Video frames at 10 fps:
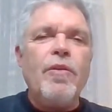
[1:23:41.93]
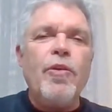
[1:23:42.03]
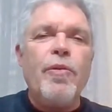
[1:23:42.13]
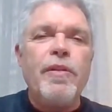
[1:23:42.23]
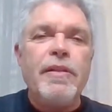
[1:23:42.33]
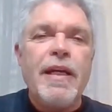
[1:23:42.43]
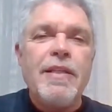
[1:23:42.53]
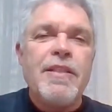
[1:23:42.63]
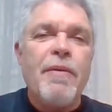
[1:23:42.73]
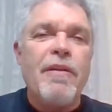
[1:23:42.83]
You're really
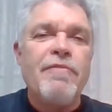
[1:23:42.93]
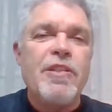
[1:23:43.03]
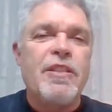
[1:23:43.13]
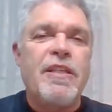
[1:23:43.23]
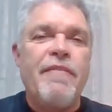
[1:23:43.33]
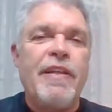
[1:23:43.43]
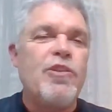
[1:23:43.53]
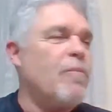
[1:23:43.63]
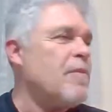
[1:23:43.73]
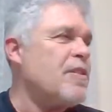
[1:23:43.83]
nice. I would have just given
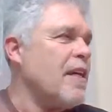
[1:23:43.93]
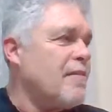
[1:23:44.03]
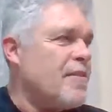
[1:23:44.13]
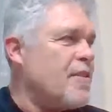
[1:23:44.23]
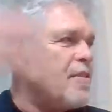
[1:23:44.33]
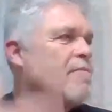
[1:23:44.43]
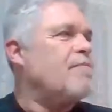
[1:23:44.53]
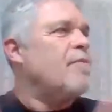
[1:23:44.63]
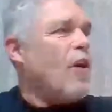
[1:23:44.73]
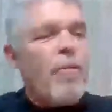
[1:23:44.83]
it to them and say, just
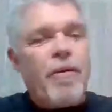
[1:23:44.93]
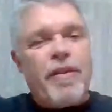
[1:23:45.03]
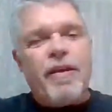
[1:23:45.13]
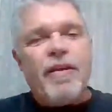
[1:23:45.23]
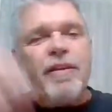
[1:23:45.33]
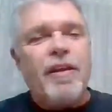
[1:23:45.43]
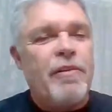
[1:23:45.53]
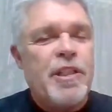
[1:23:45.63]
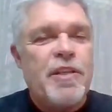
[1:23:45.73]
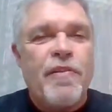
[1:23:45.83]
go with it. They're
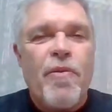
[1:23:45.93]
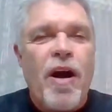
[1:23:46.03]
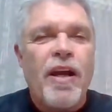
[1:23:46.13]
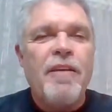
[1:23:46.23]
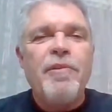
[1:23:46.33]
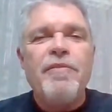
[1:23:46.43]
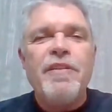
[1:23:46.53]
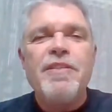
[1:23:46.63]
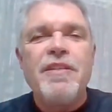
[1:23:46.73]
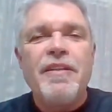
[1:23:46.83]
Christopher Walken
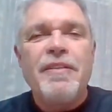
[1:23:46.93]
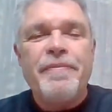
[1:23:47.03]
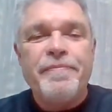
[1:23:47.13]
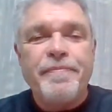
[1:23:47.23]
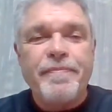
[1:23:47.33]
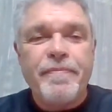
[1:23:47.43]
movies, you know.